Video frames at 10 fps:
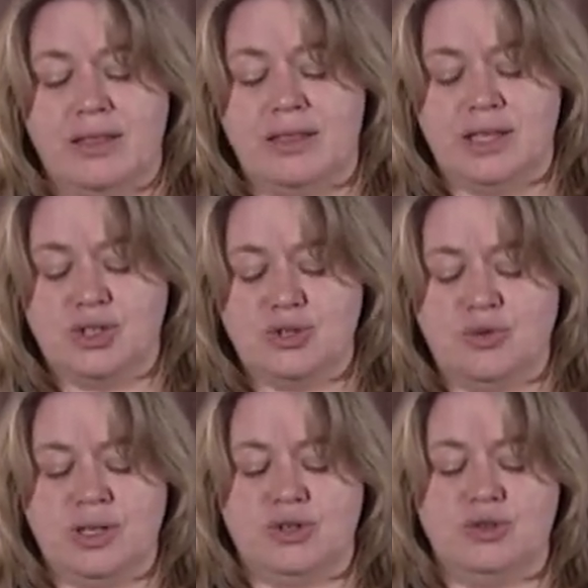This is
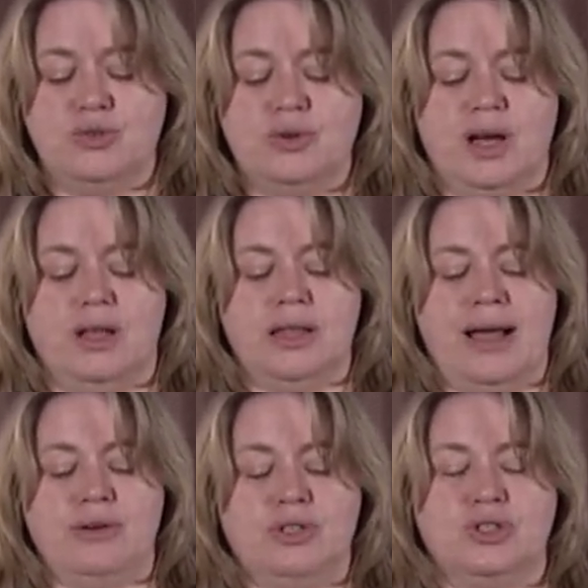going to
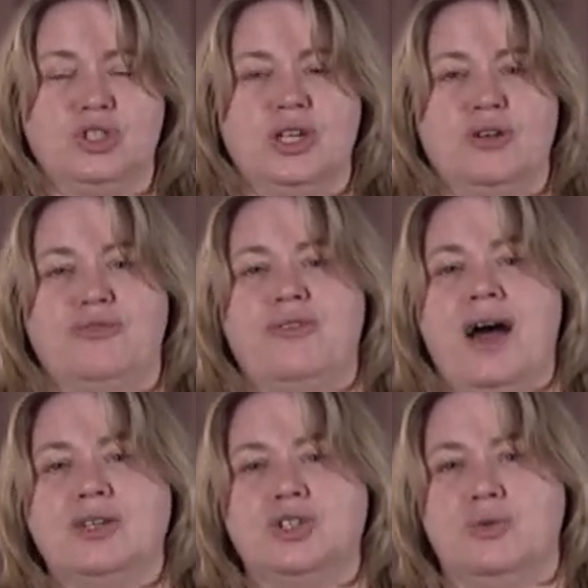allow it to share
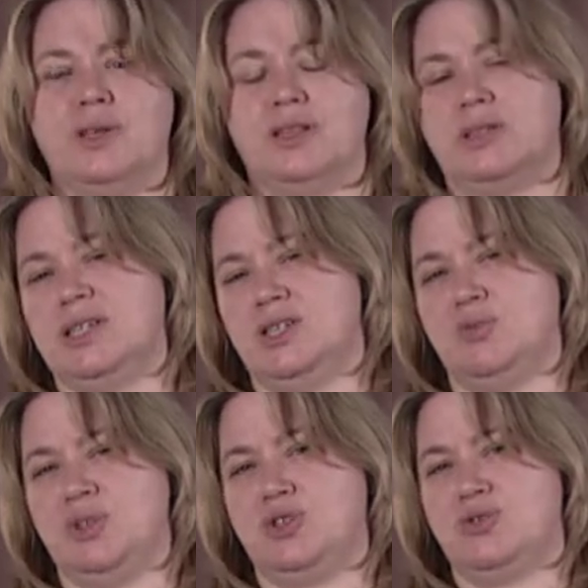fascia with
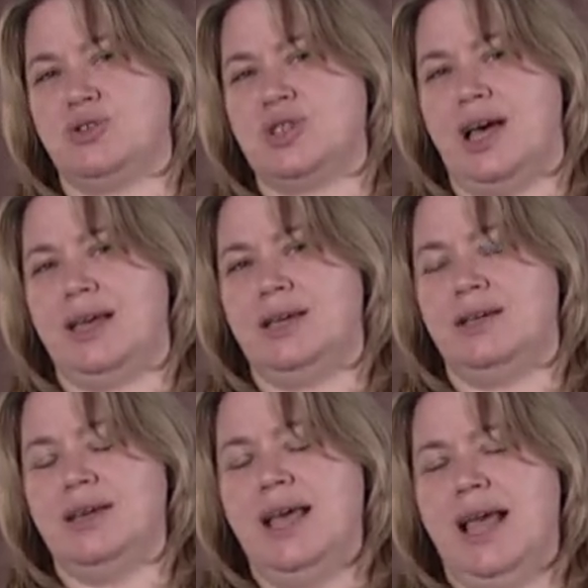latissimus dorsi.
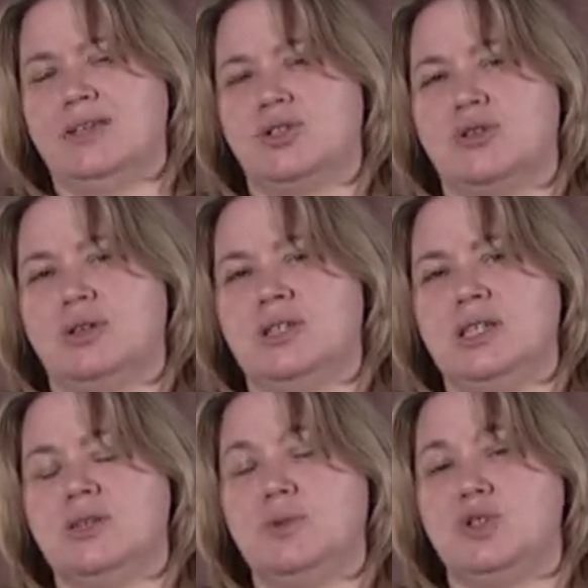And so
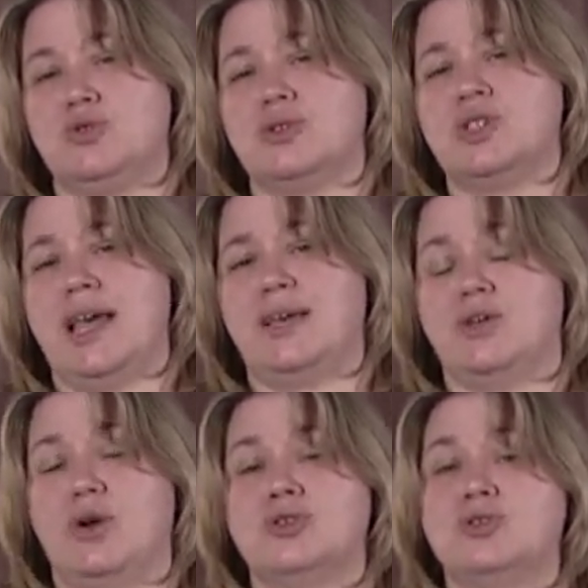latissimus dorsi
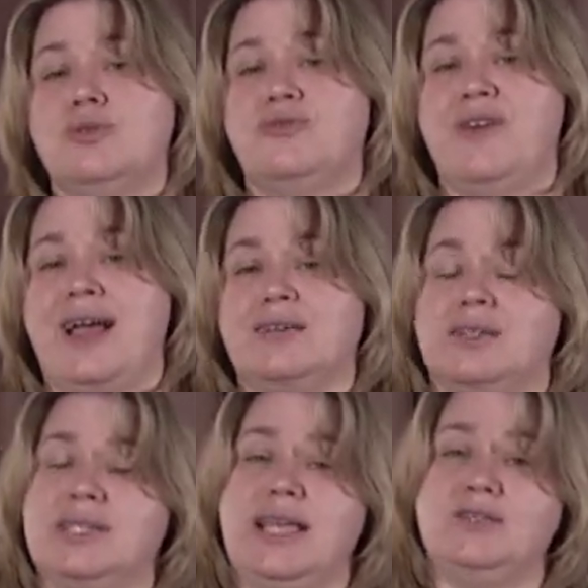could also affect the
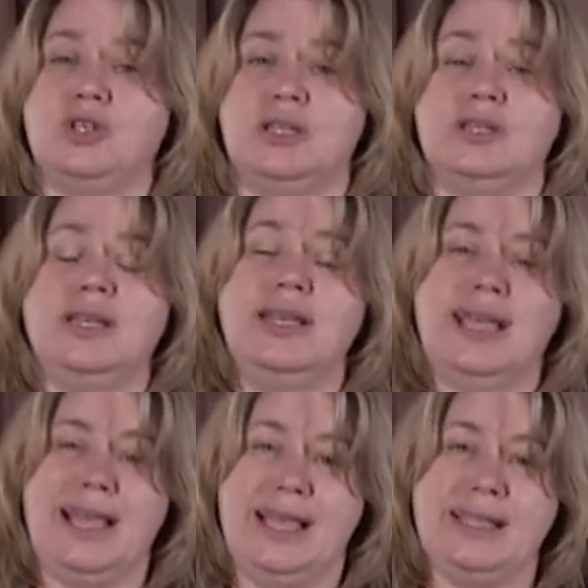tension
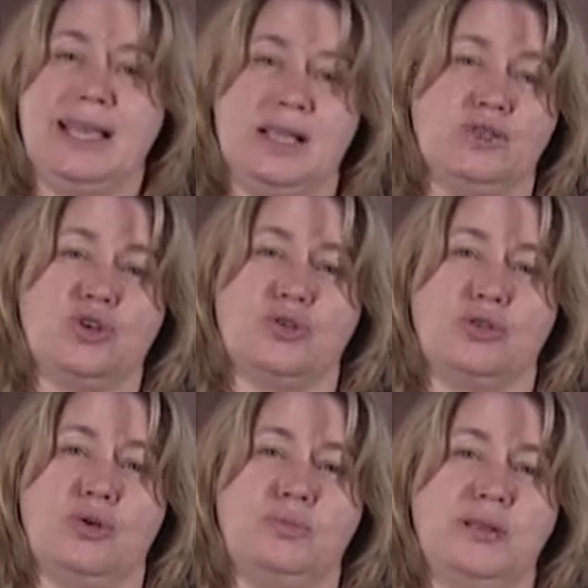in
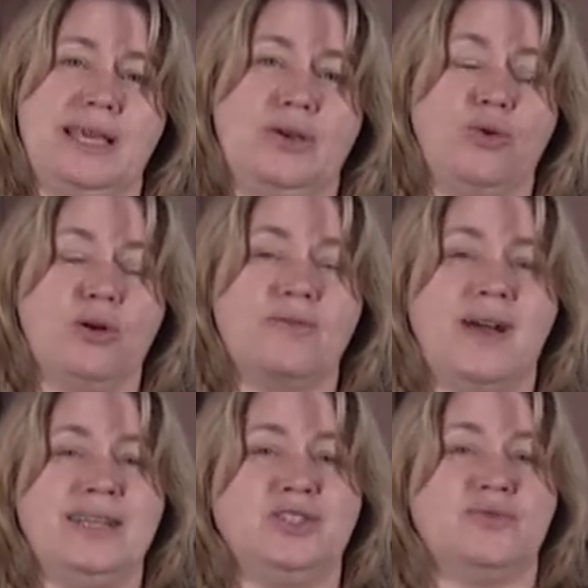internal oblique or
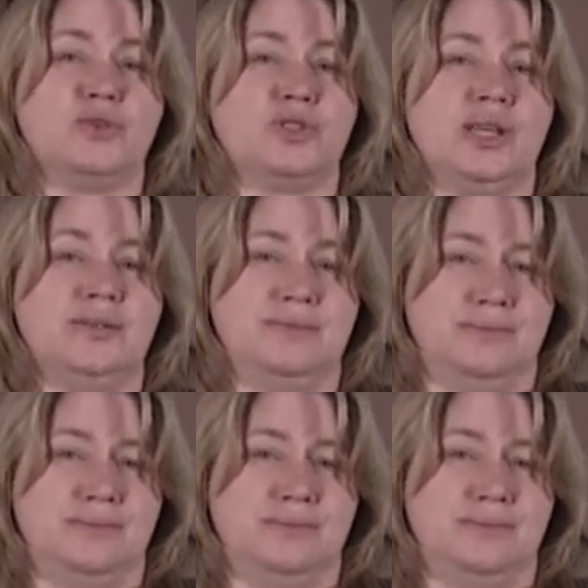vice versa.